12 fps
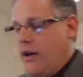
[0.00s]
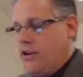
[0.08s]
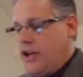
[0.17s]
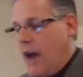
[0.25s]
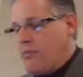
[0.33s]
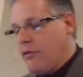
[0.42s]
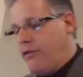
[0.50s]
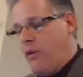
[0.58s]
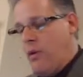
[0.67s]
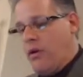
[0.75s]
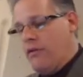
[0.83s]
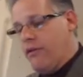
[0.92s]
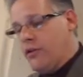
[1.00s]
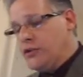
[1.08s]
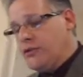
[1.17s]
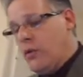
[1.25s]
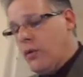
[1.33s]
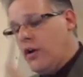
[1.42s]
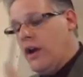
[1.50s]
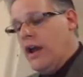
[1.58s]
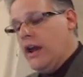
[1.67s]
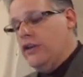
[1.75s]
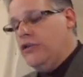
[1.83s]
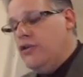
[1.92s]
chapter 4 and verse 4
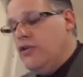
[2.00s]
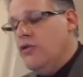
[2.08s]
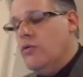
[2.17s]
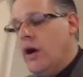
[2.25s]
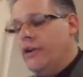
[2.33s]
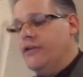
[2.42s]
You